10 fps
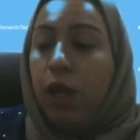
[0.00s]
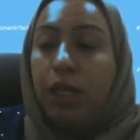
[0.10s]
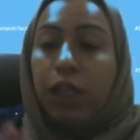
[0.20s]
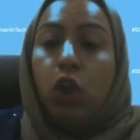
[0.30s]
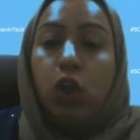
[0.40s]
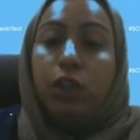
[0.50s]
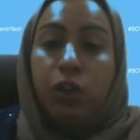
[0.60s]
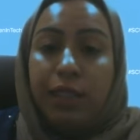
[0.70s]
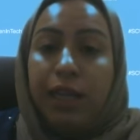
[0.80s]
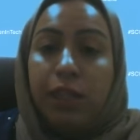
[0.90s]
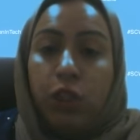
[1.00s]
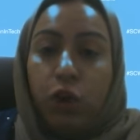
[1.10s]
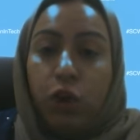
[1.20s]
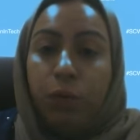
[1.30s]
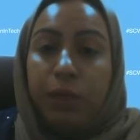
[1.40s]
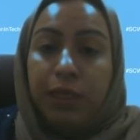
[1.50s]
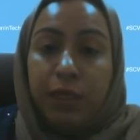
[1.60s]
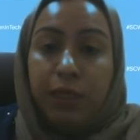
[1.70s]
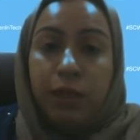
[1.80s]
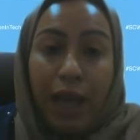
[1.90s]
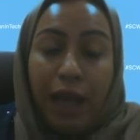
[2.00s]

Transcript: does not understand your business